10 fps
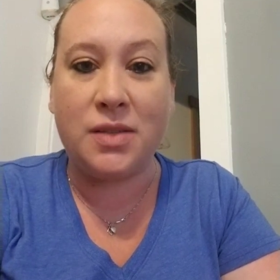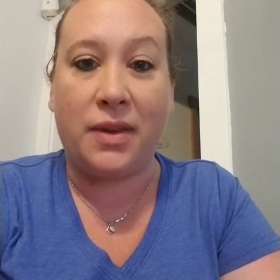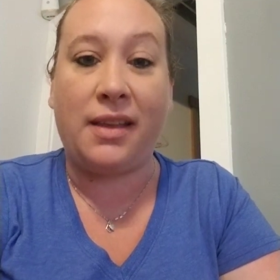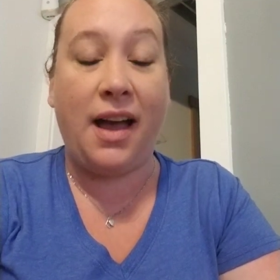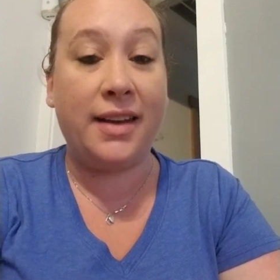
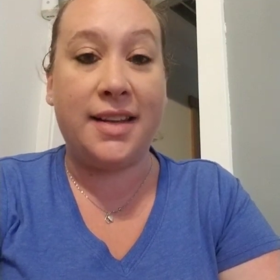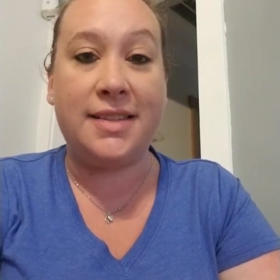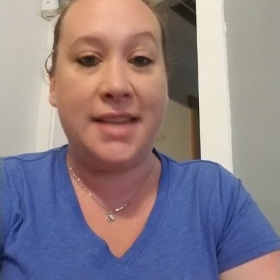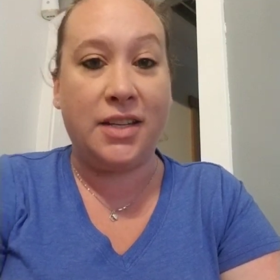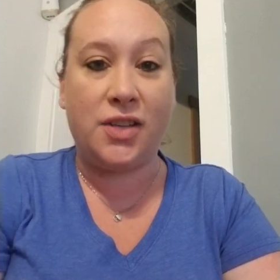with
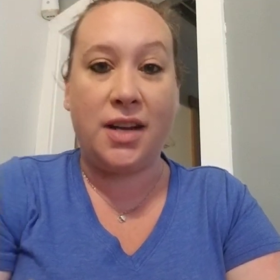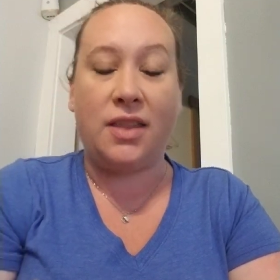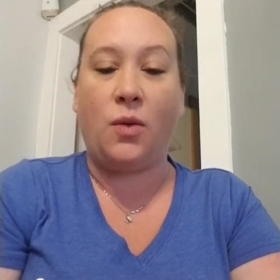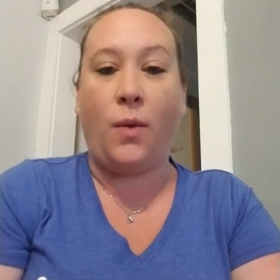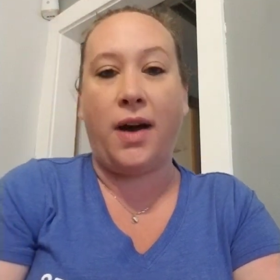condensation
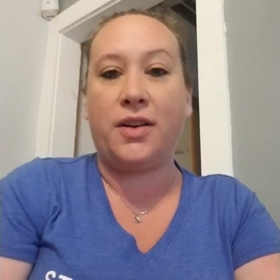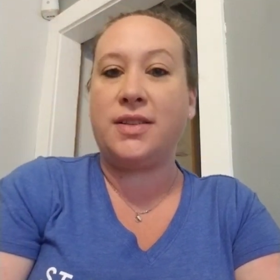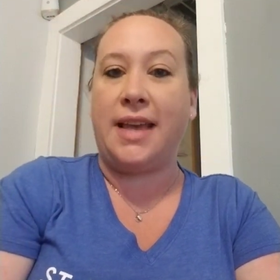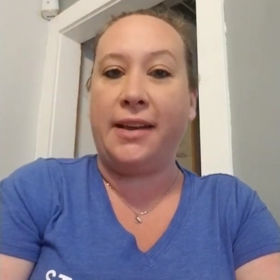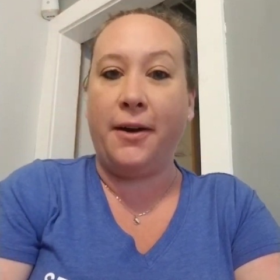and the water
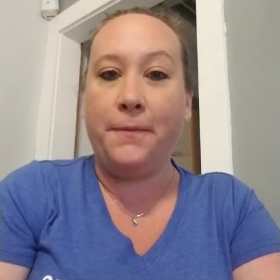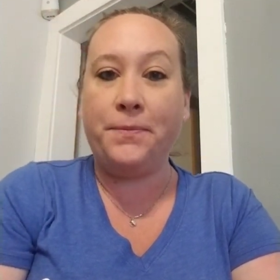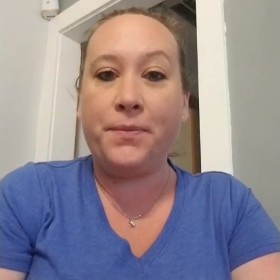cycle.